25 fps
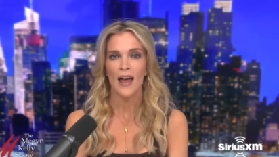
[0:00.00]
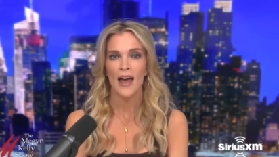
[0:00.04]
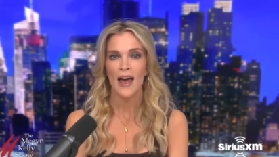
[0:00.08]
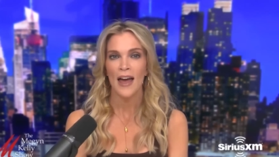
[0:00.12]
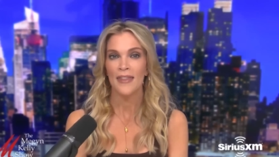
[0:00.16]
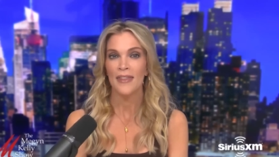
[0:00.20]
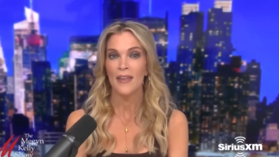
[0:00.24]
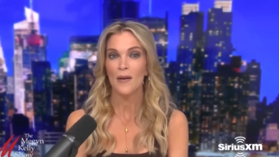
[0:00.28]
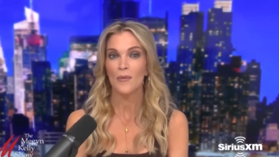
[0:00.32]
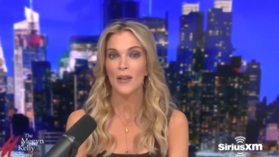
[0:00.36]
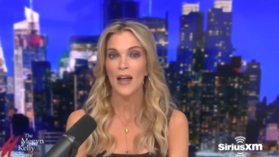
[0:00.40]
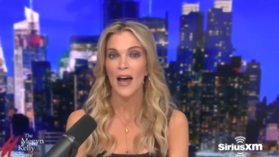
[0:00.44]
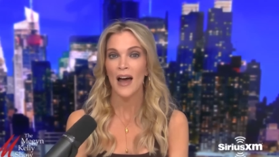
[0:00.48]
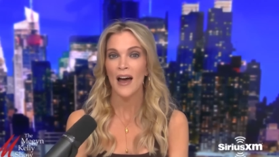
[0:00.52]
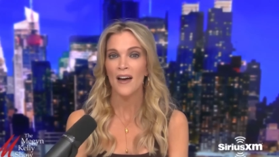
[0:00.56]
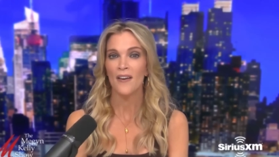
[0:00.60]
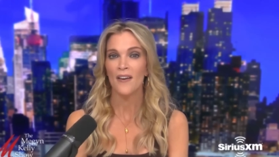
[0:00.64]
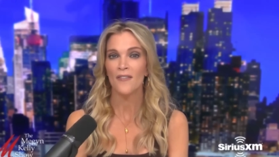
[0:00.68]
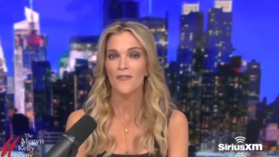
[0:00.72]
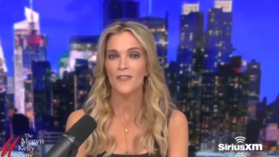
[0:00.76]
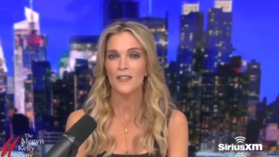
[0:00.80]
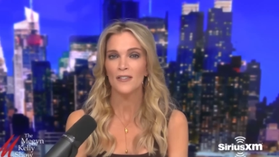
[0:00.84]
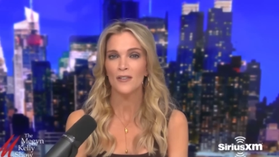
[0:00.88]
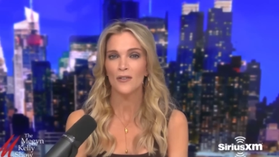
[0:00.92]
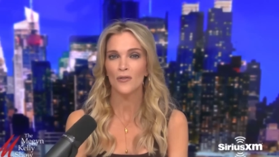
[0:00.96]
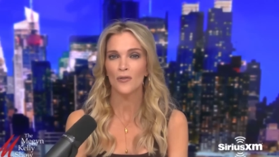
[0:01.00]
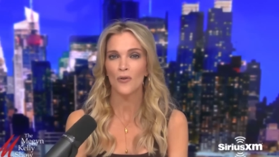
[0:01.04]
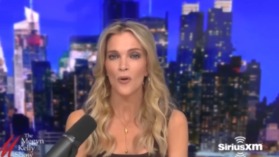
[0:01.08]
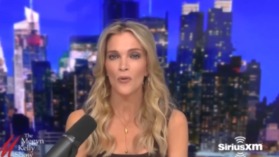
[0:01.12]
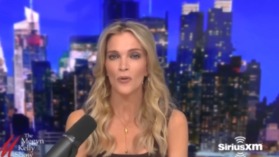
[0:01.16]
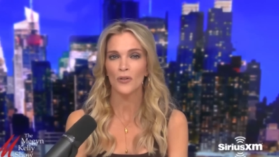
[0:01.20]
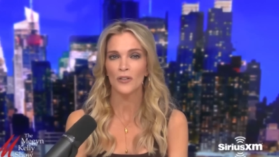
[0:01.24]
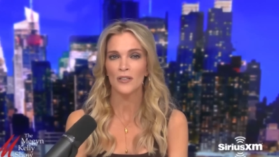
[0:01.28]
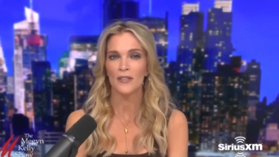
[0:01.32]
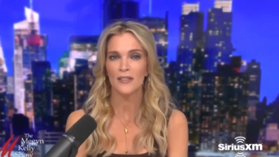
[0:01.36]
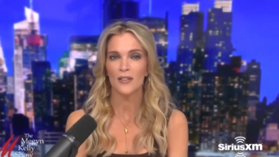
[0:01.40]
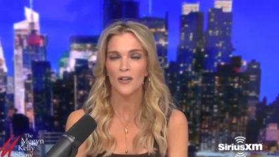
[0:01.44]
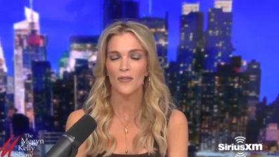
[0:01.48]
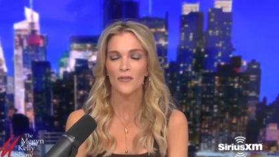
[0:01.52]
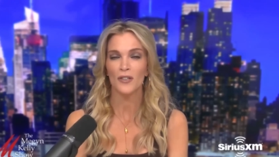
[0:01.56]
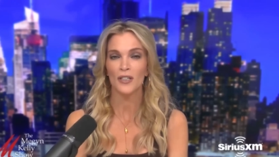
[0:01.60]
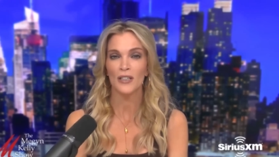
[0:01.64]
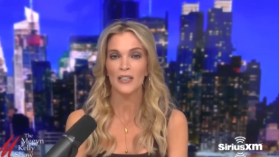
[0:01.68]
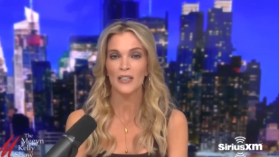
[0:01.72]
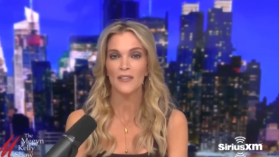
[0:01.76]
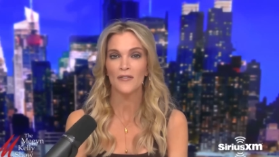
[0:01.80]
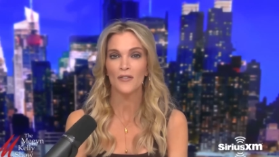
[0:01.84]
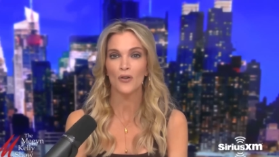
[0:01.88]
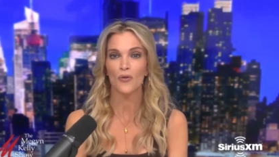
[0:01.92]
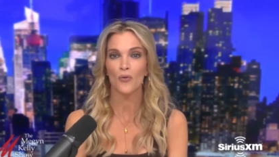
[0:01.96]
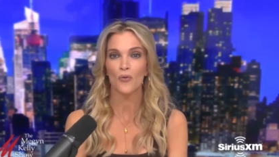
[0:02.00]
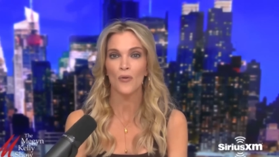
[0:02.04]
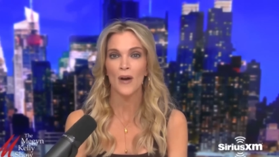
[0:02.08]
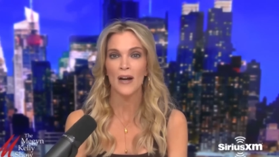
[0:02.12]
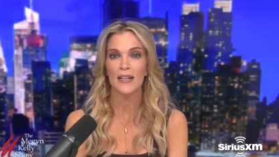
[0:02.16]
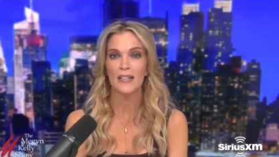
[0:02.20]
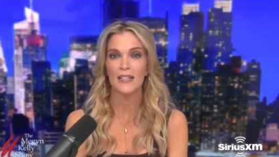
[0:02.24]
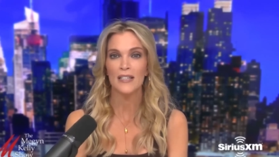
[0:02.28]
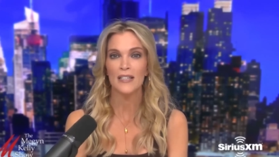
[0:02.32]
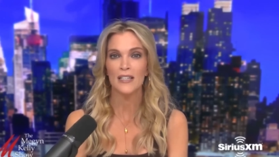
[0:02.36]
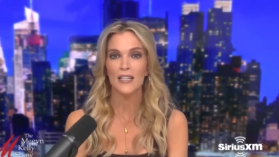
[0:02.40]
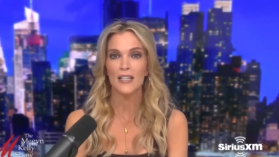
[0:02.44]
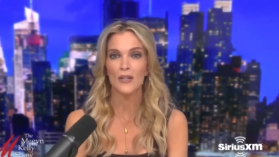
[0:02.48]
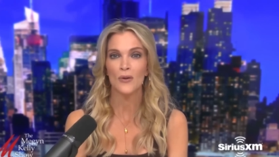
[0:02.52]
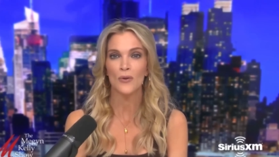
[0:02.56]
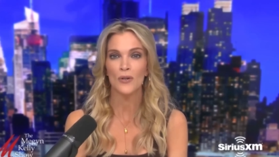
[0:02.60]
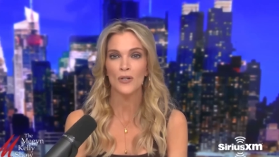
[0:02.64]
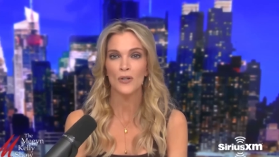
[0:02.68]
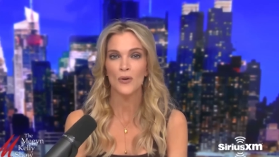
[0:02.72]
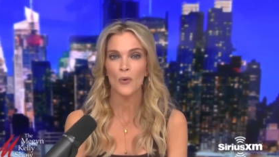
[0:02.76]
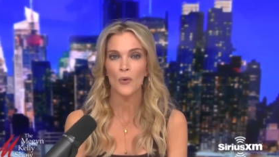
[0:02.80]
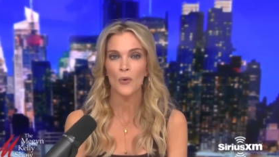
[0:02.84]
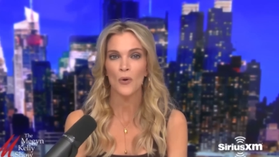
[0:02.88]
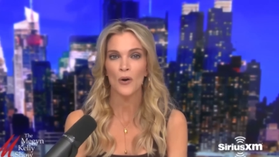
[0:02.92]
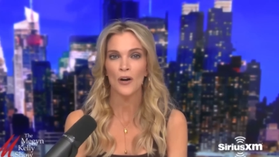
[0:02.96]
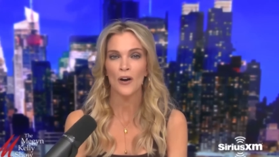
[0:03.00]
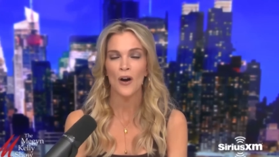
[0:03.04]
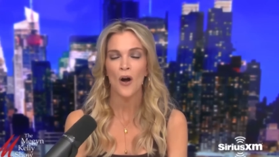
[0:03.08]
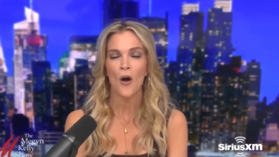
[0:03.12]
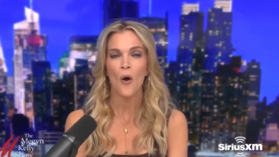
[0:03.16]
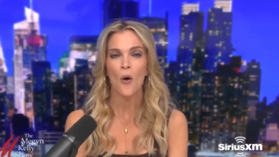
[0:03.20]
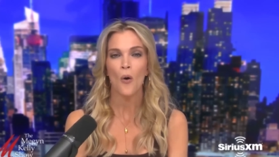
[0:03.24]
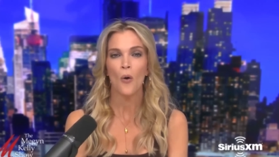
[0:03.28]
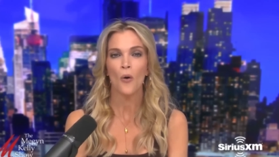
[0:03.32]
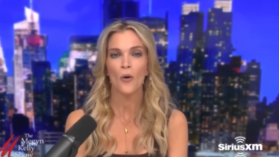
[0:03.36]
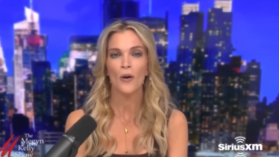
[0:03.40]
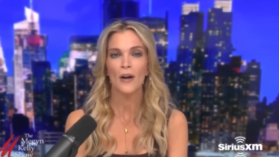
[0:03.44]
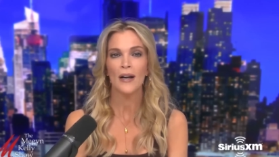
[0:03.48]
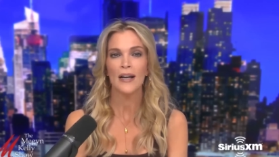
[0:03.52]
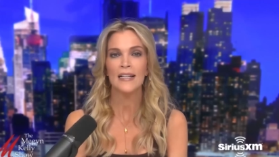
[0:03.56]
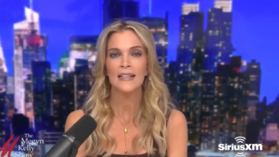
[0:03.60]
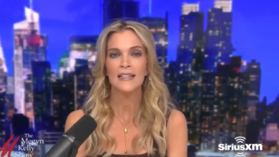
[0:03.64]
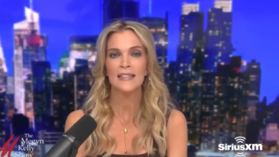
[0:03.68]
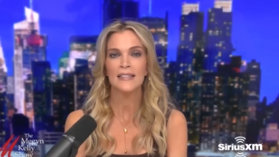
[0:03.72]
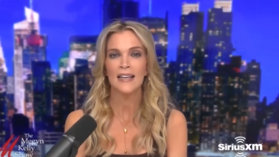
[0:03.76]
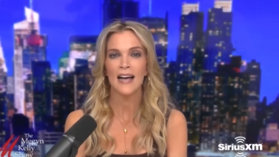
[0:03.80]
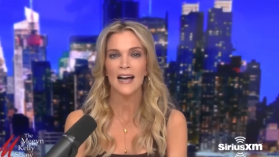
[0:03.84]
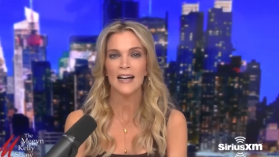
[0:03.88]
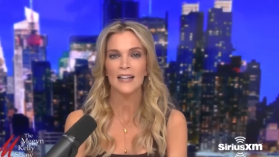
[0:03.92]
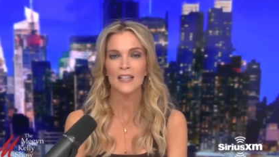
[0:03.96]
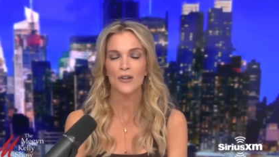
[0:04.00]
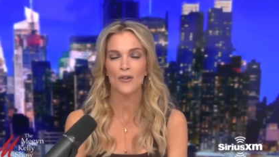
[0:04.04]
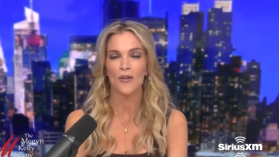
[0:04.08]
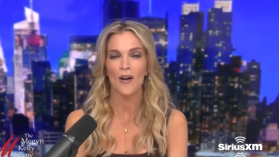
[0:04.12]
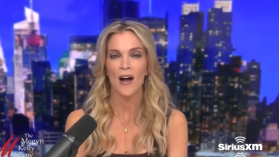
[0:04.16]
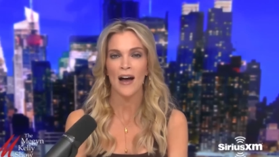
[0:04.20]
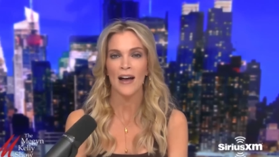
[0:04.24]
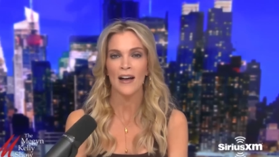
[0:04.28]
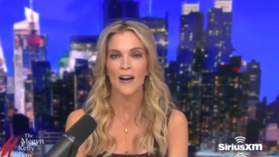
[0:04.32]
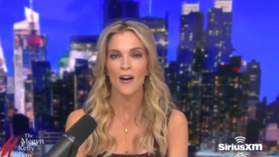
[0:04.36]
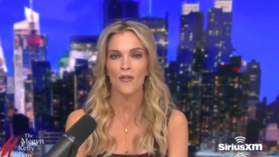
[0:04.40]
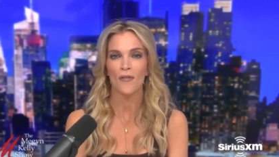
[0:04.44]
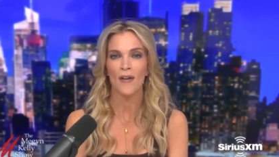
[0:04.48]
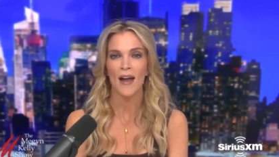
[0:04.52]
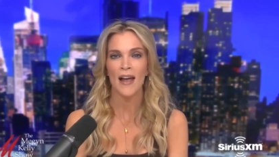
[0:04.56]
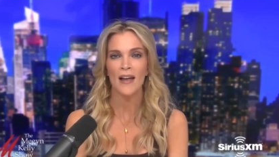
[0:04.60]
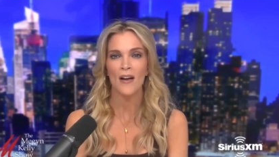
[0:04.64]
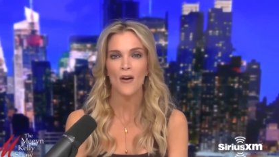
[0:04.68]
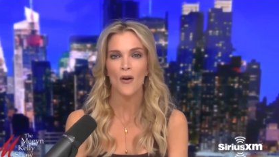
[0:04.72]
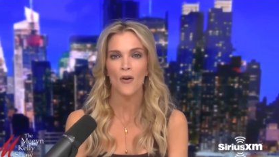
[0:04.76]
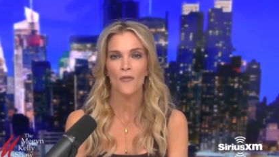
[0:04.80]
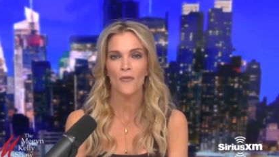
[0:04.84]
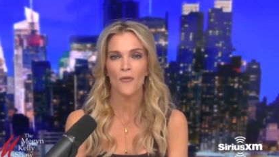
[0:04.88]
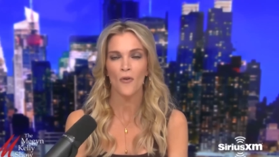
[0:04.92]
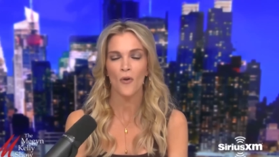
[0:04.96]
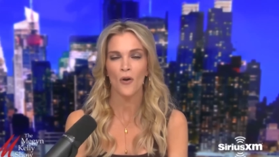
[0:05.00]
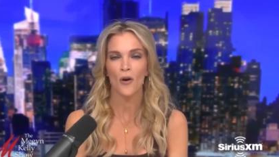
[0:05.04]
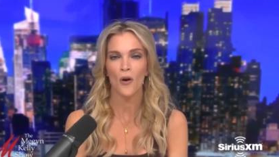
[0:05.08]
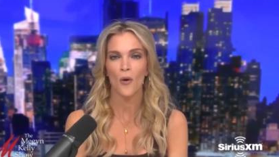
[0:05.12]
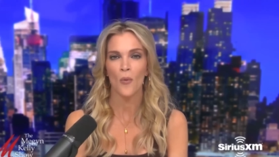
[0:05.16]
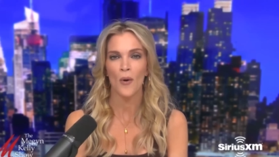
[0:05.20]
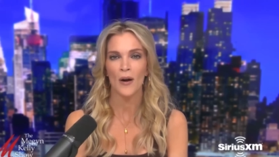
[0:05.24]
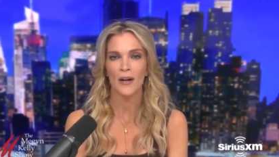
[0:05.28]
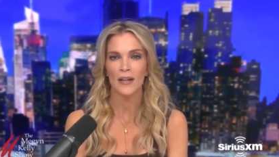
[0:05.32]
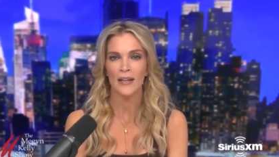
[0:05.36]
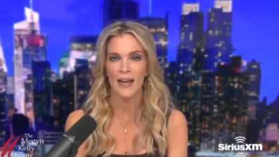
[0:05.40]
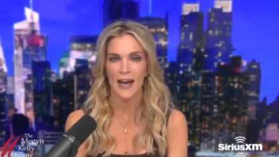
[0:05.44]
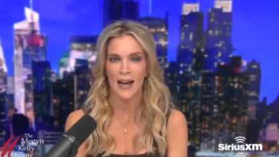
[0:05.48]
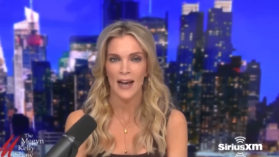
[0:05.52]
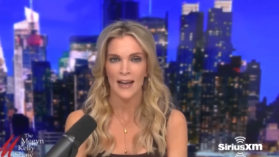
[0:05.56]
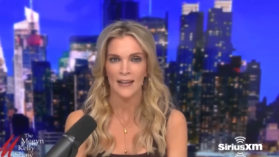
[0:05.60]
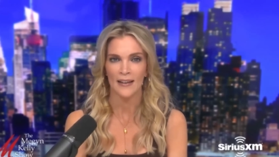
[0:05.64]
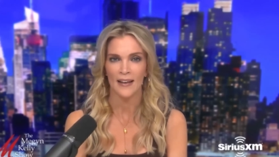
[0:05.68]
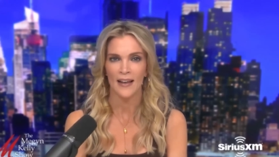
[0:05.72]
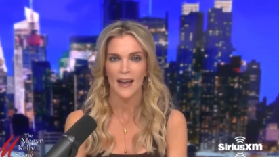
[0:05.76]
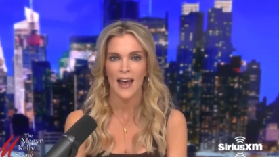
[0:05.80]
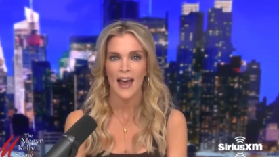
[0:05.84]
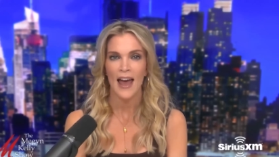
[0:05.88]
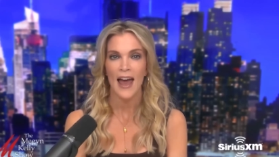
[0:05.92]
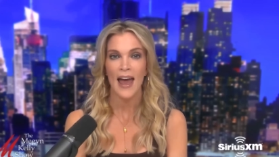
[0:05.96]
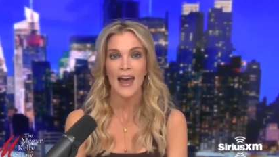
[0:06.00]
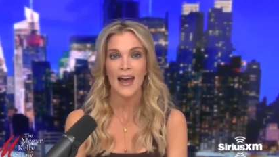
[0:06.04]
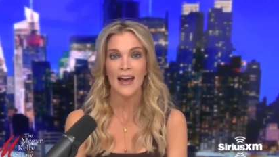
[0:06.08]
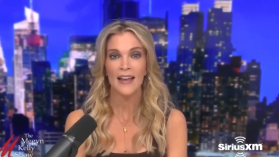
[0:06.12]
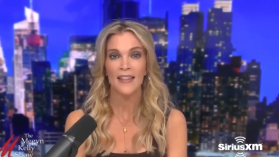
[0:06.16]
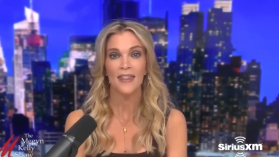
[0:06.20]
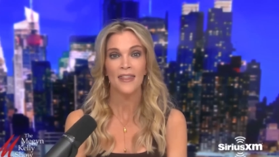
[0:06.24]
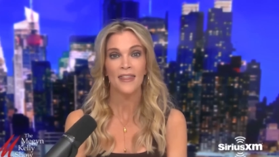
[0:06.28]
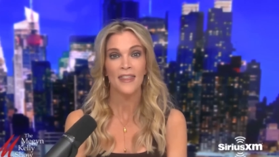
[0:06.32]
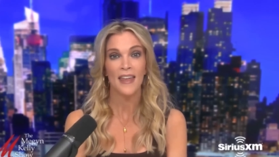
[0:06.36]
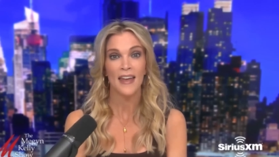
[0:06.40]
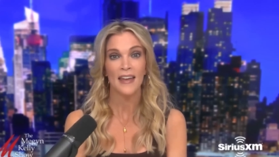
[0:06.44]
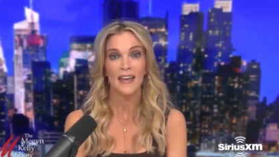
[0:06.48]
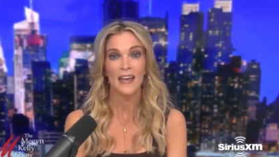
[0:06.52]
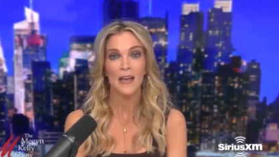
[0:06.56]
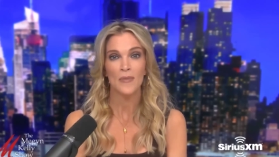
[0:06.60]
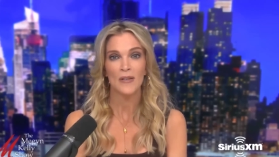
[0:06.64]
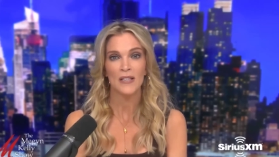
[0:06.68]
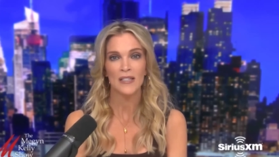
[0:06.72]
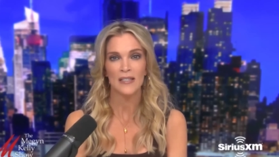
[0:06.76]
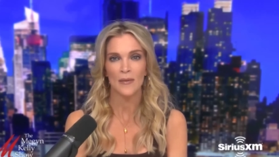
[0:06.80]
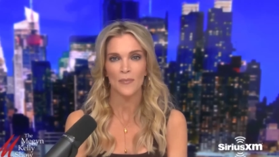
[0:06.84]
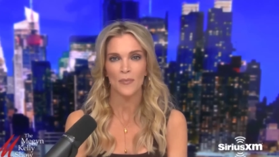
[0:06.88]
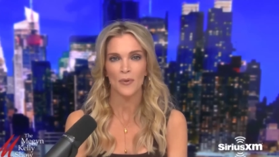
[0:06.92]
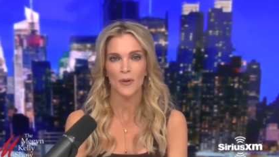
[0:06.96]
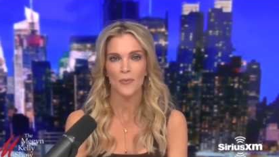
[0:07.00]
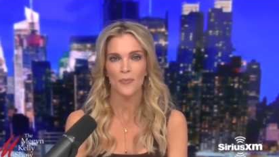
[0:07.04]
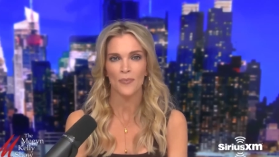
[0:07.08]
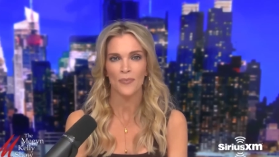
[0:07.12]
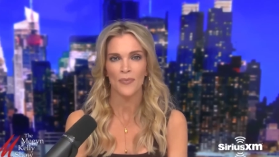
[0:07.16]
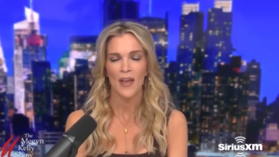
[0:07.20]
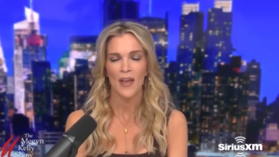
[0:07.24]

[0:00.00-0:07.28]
and they will have physical gold and silver delivered right to your door or inside your IRA or 401k. And they keep it simple.